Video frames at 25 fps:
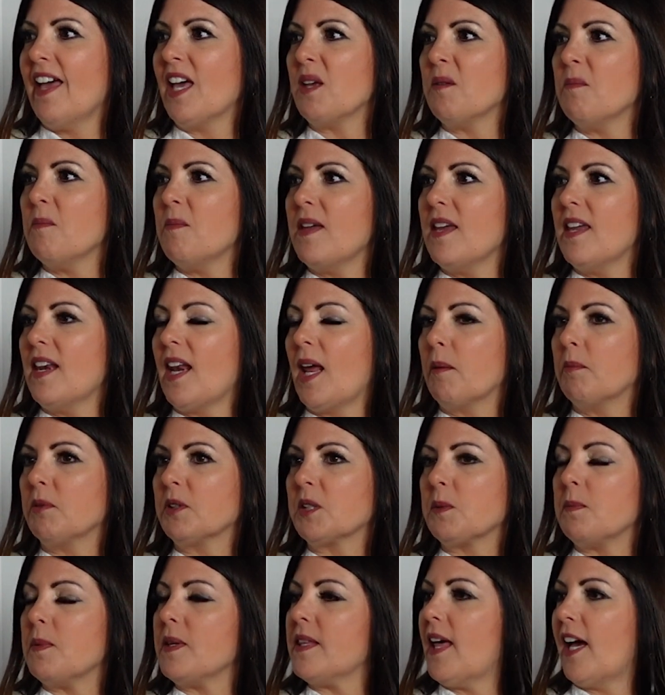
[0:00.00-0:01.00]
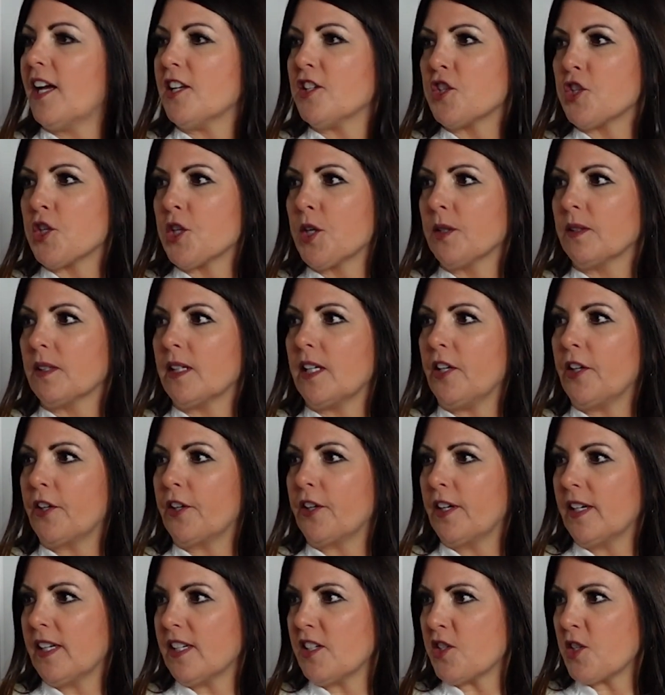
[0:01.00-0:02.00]
and being able to be that
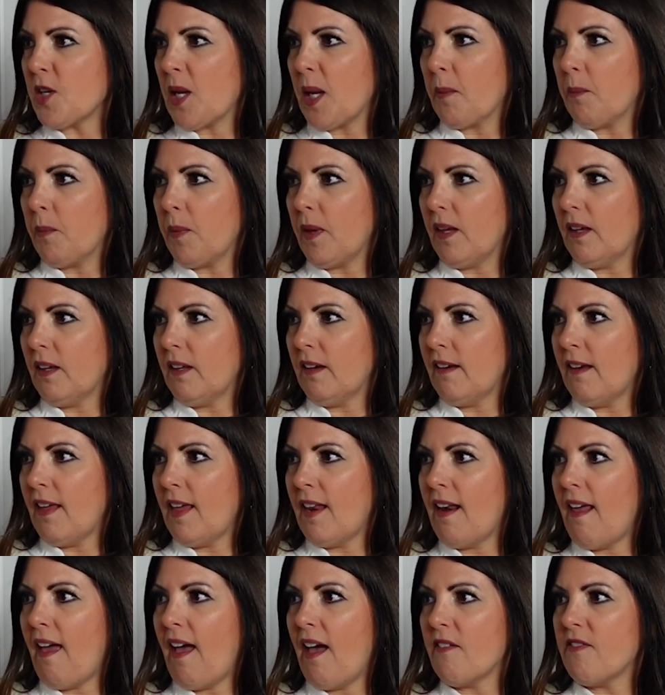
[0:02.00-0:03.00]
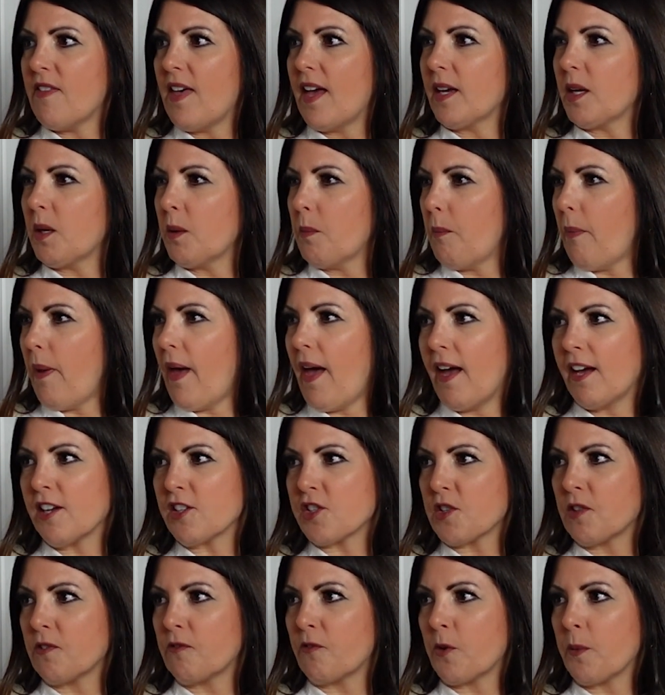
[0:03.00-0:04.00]
cheerleader and champion and have that
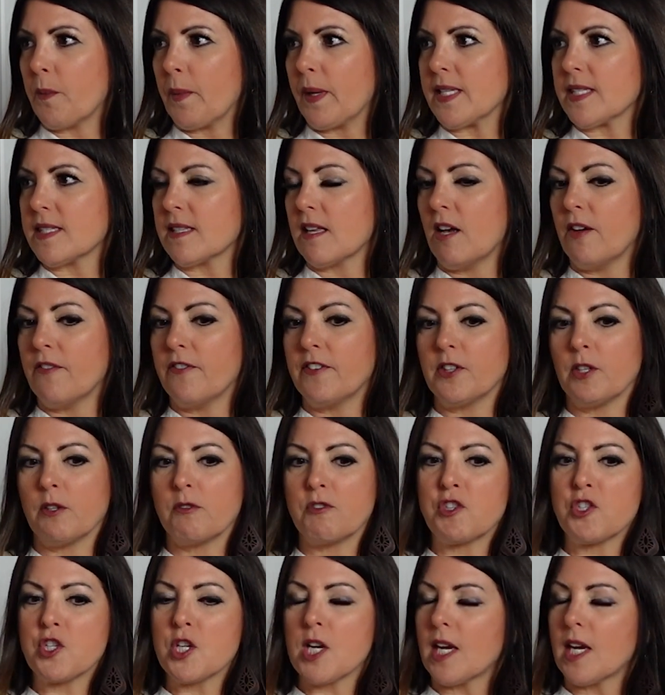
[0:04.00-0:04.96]
compassion for myself and those